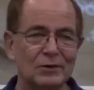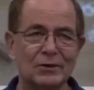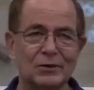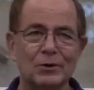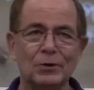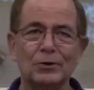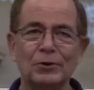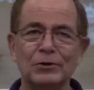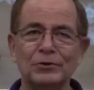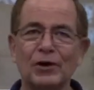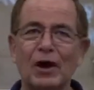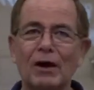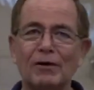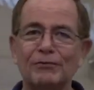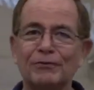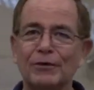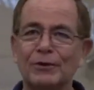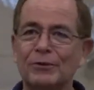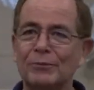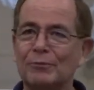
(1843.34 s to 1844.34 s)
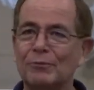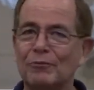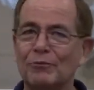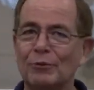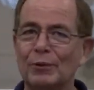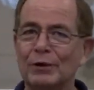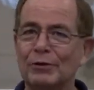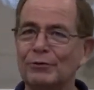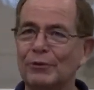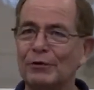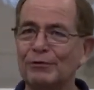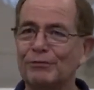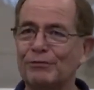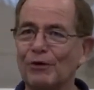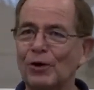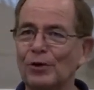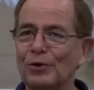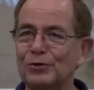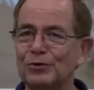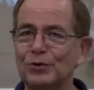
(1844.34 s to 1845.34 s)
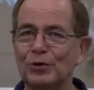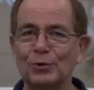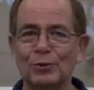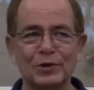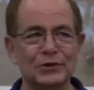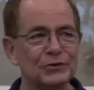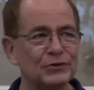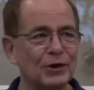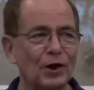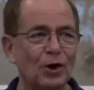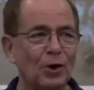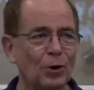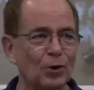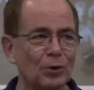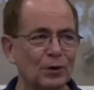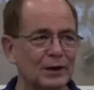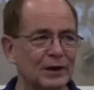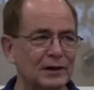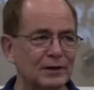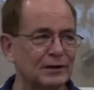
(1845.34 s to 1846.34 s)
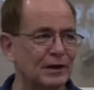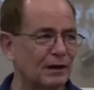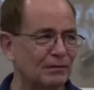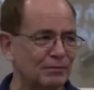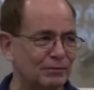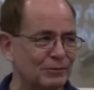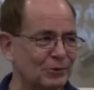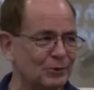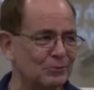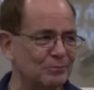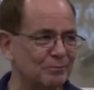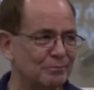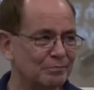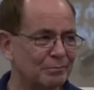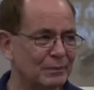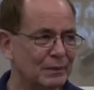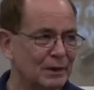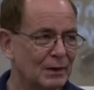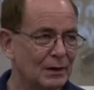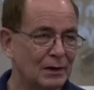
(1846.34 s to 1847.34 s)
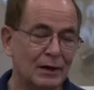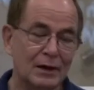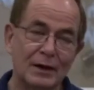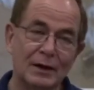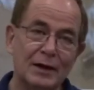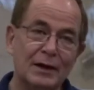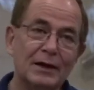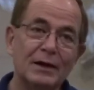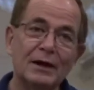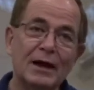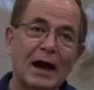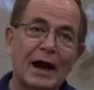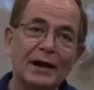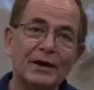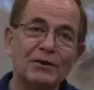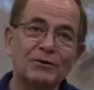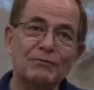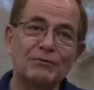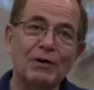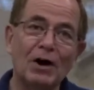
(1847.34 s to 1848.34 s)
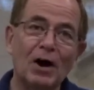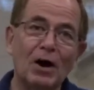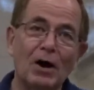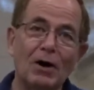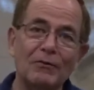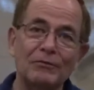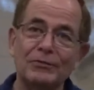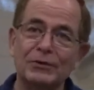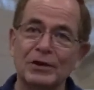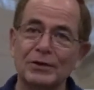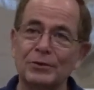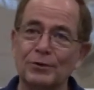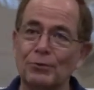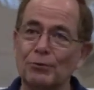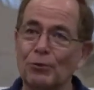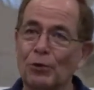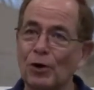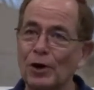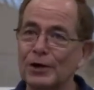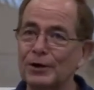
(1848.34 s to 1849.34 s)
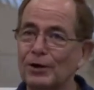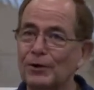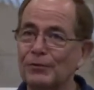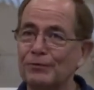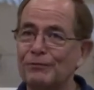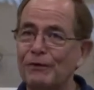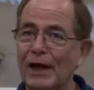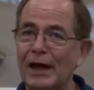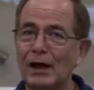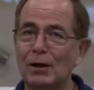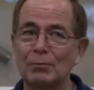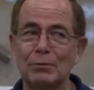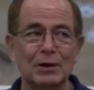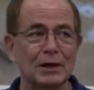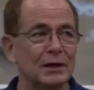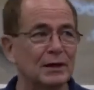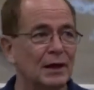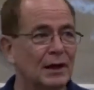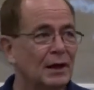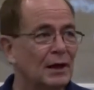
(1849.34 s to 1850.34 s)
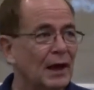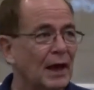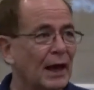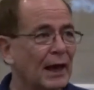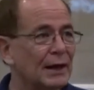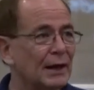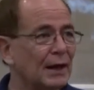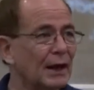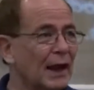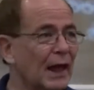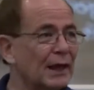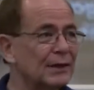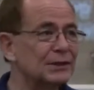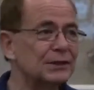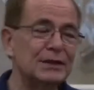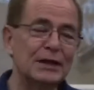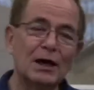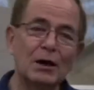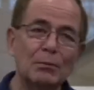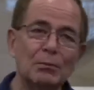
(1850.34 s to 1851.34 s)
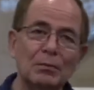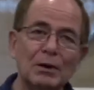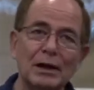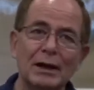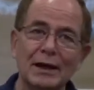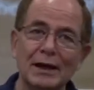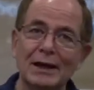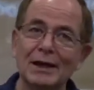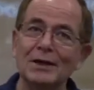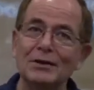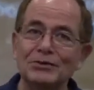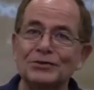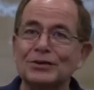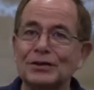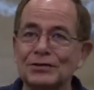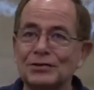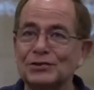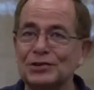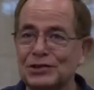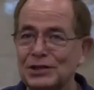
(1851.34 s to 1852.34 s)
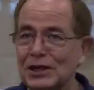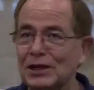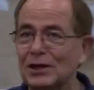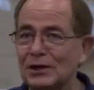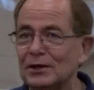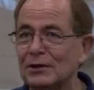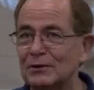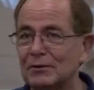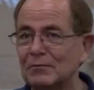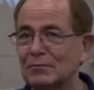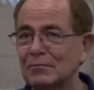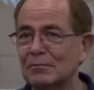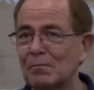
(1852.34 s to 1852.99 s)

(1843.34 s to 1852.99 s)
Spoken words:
who has often been referred to as the Holy Devil. He got involved in the royal family and led them into sin.